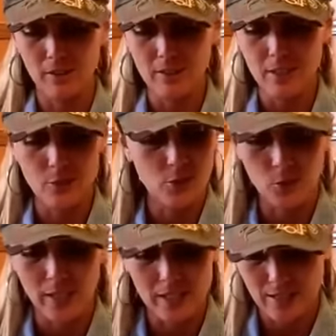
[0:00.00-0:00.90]
It's so
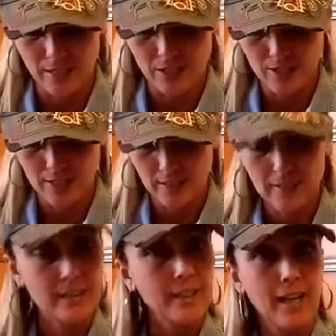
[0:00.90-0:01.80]
sweet. I just
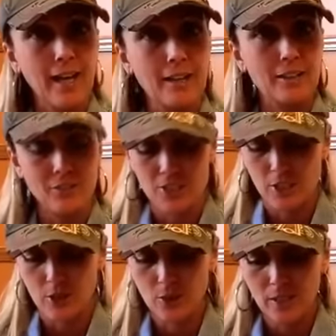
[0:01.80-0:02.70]
I love you too,